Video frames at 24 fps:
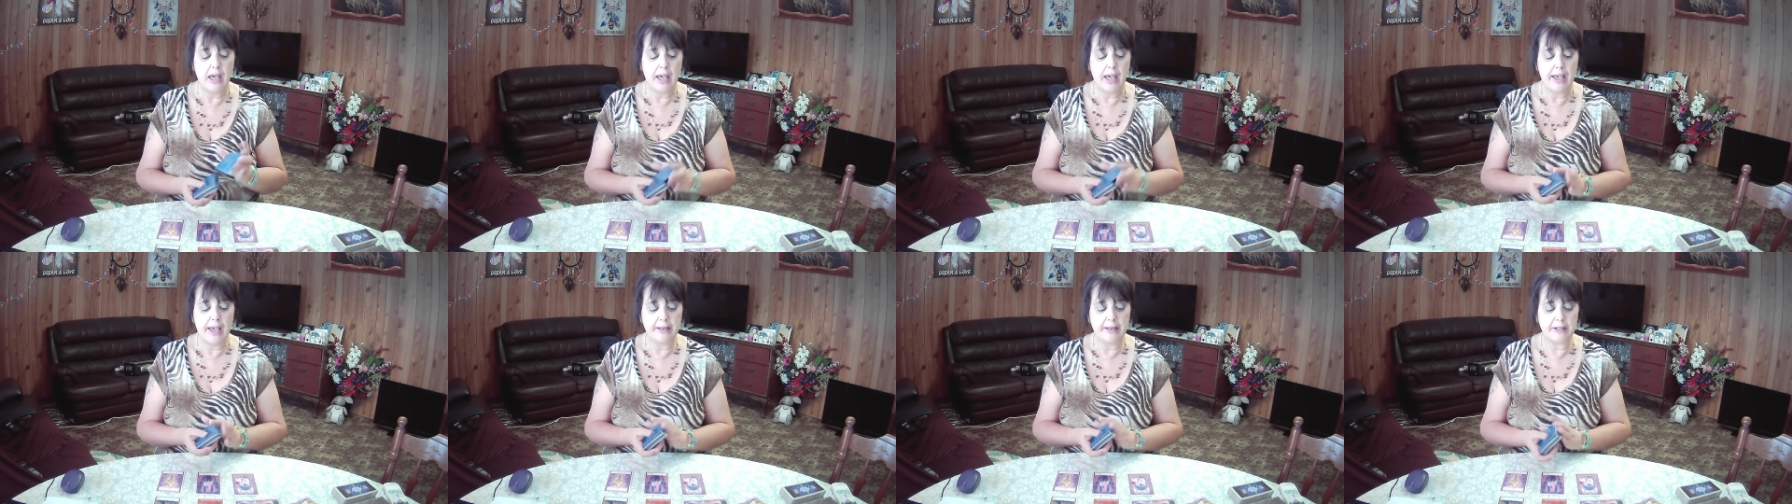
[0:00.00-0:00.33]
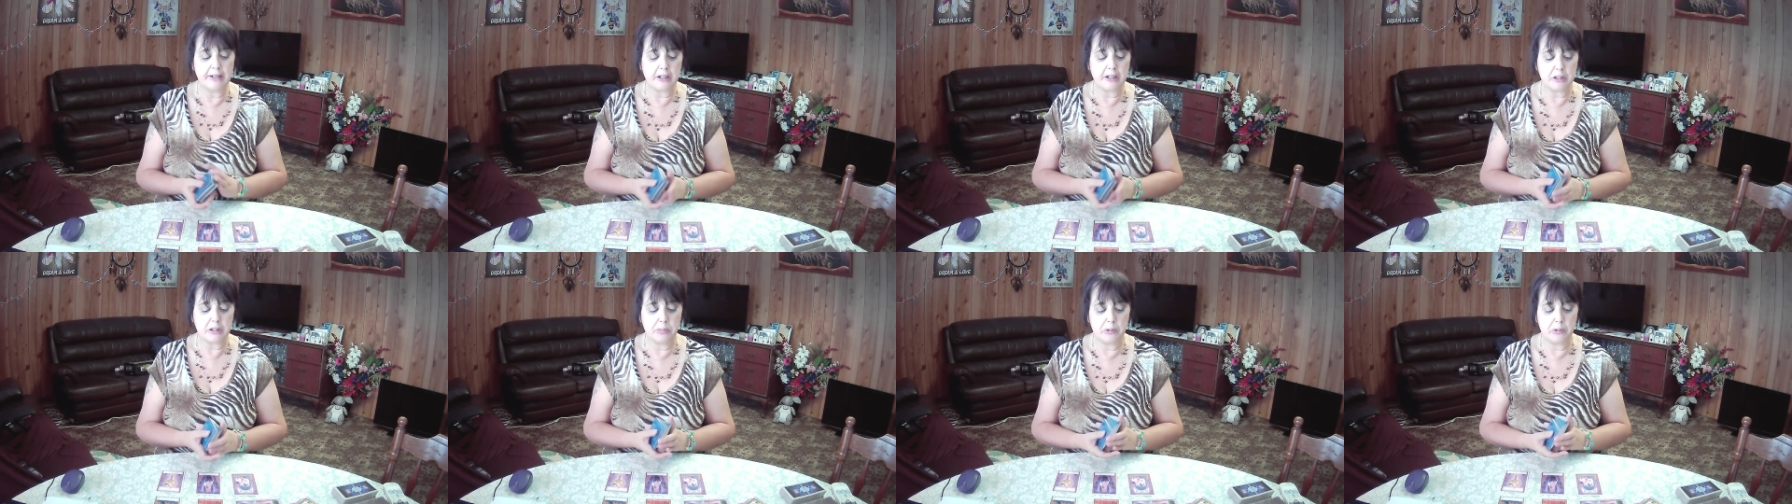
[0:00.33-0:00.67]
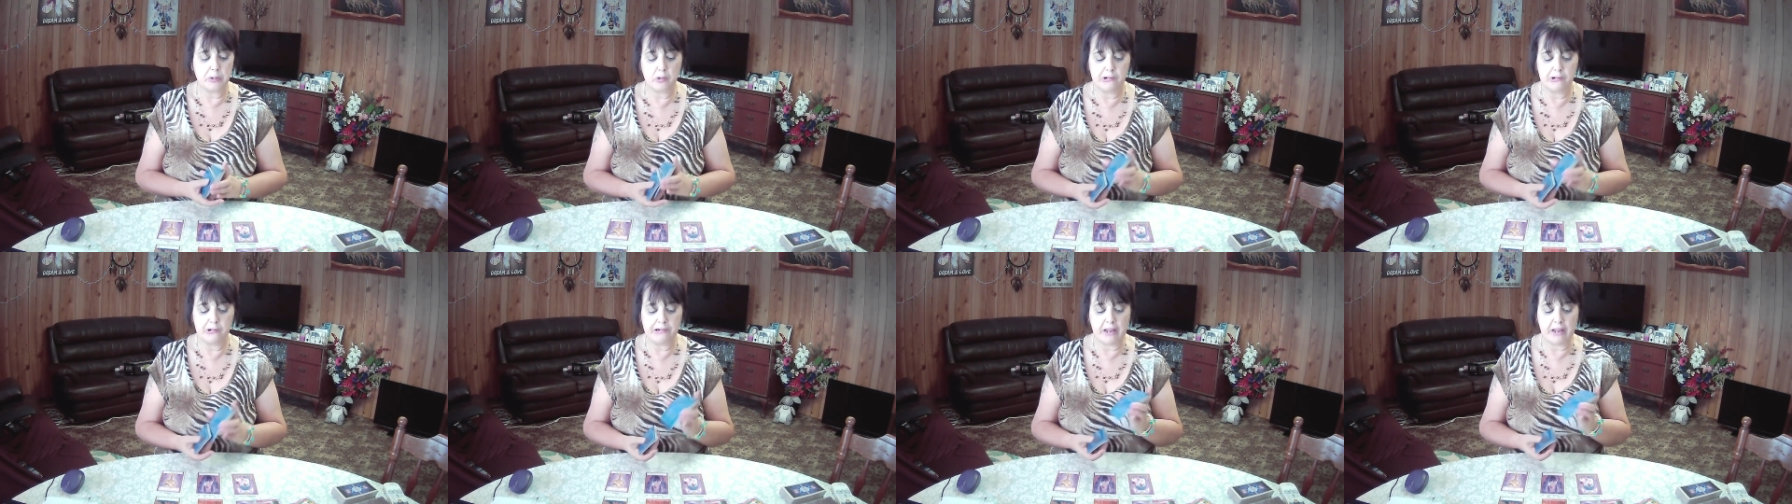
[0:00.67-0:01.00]
and
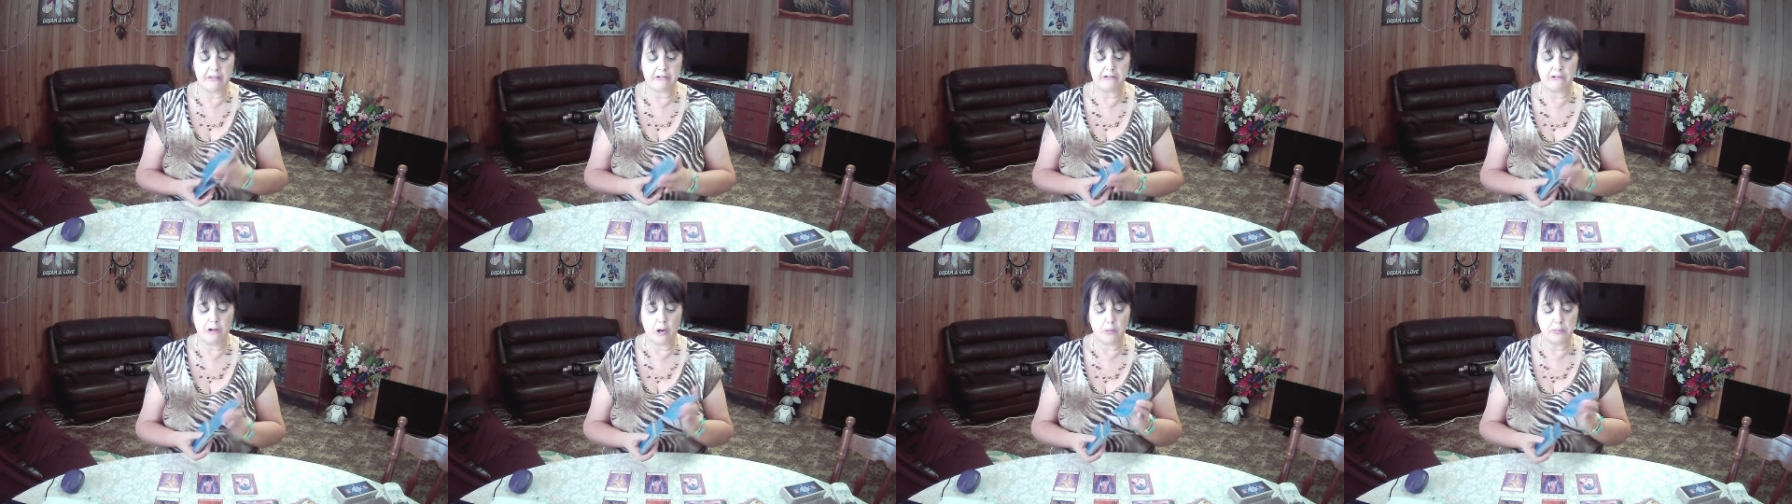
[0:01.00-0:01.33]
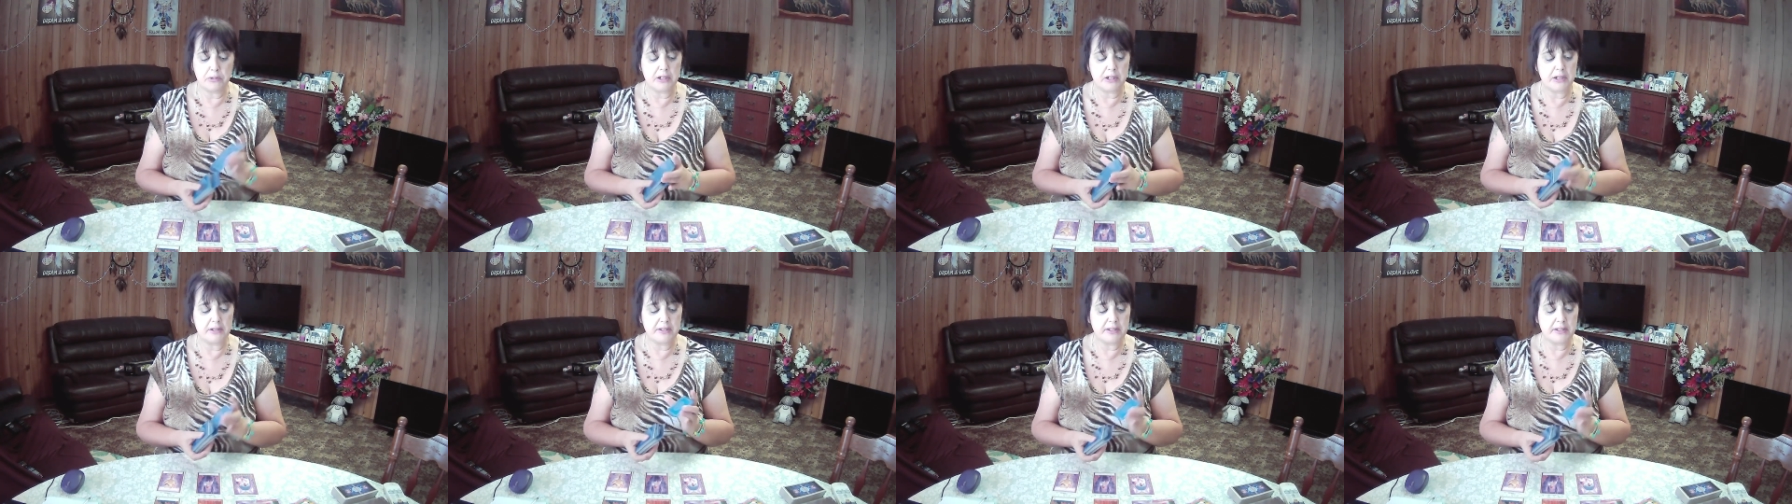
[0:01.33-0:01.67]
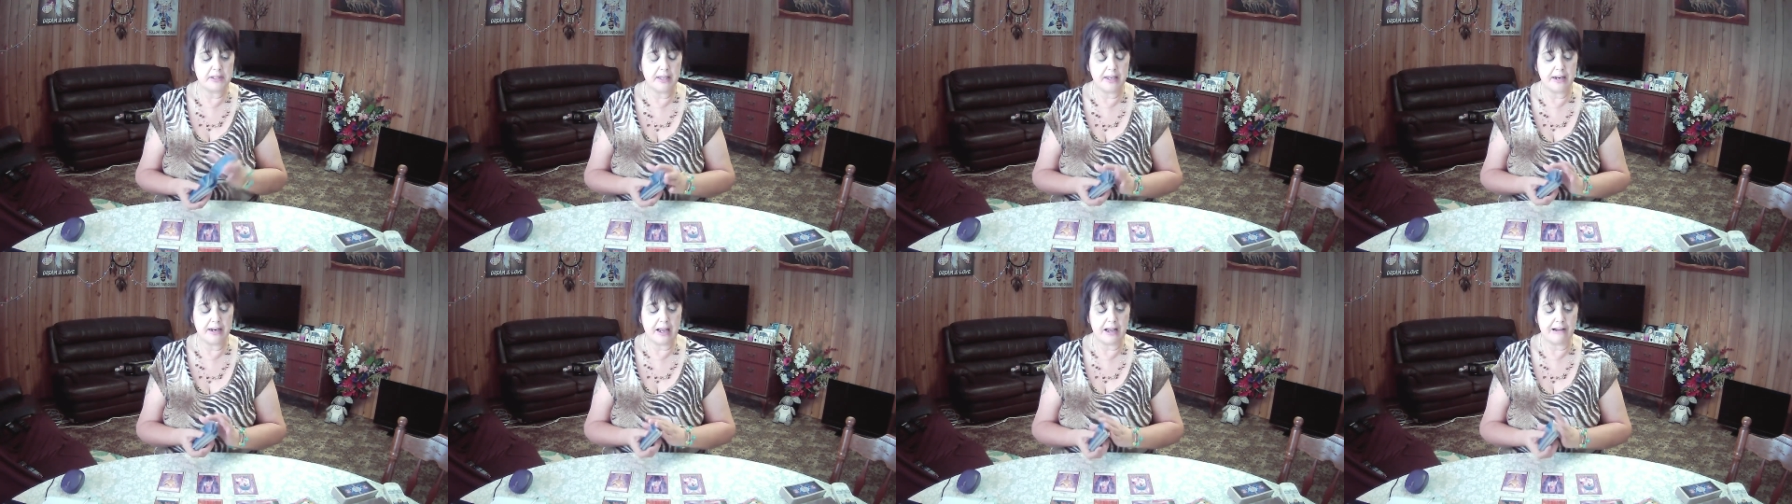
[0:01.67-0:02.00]
explore other options
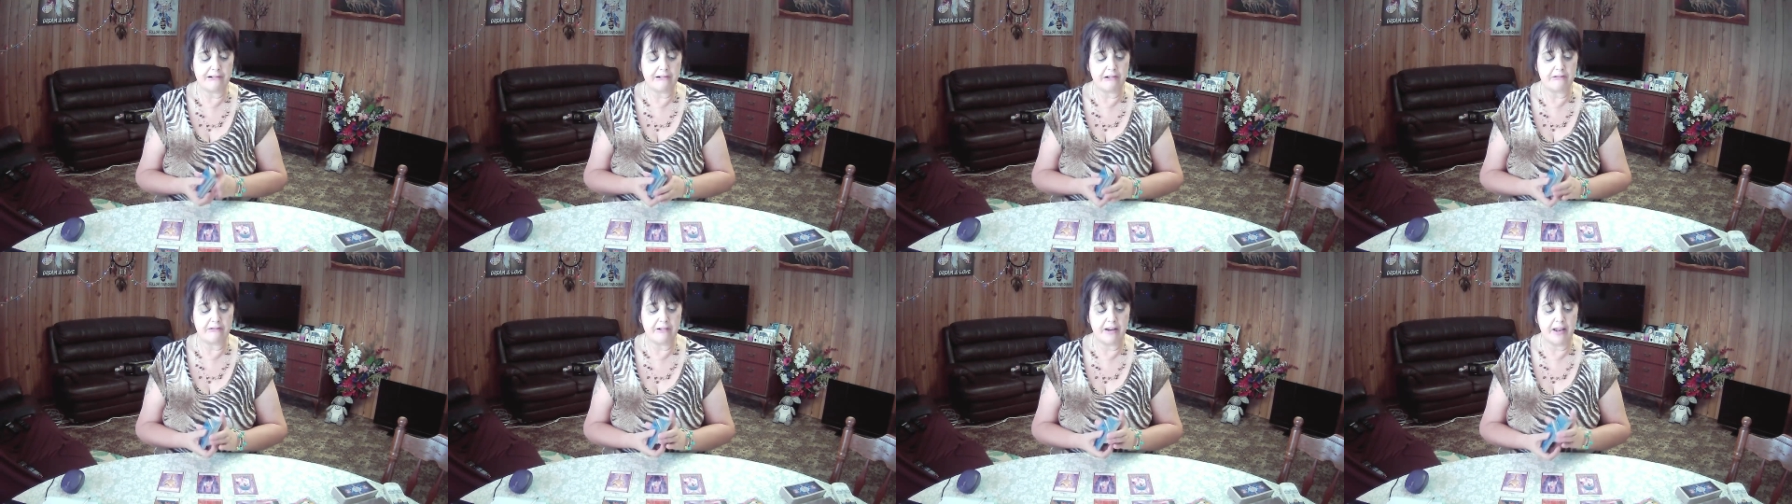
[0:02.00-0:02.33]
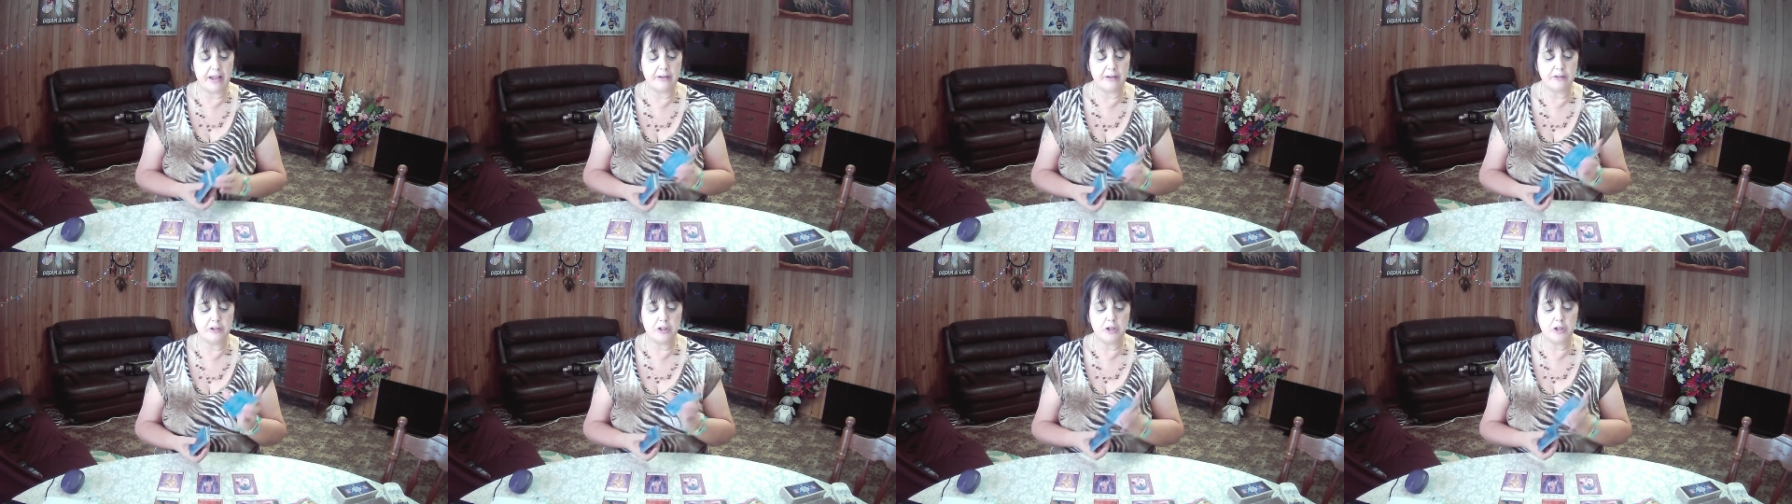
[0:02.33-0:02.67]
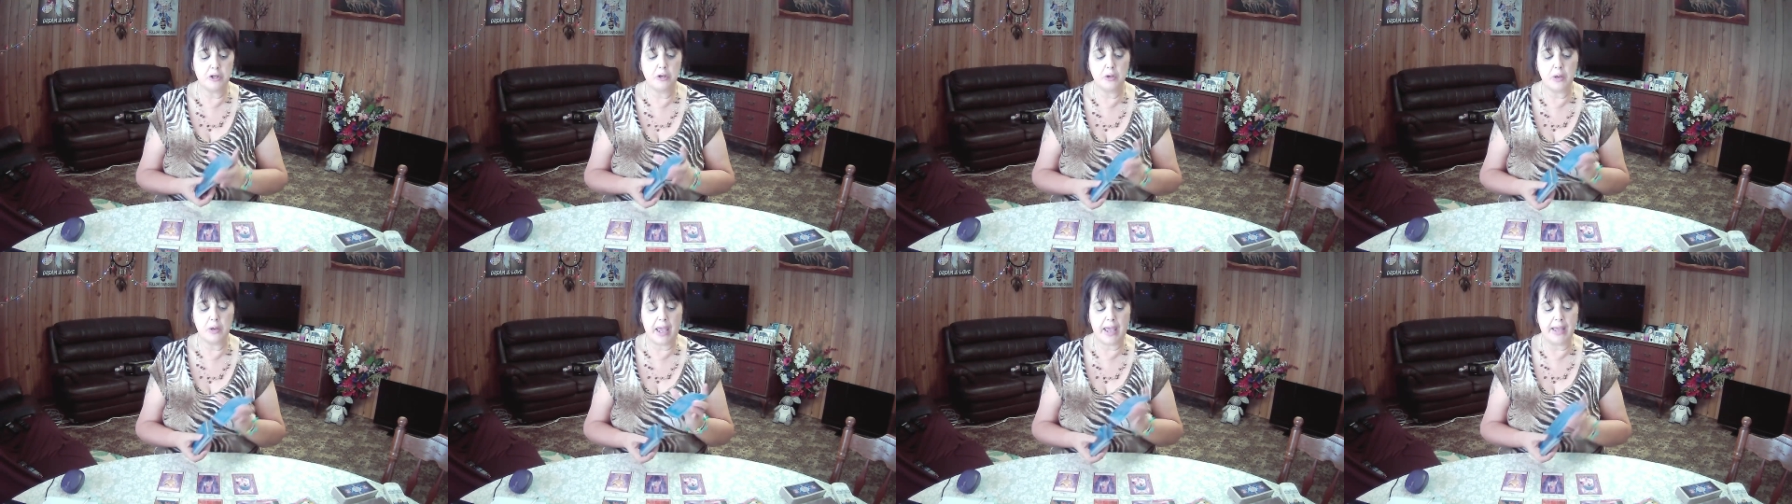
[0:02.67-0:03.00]
that are around you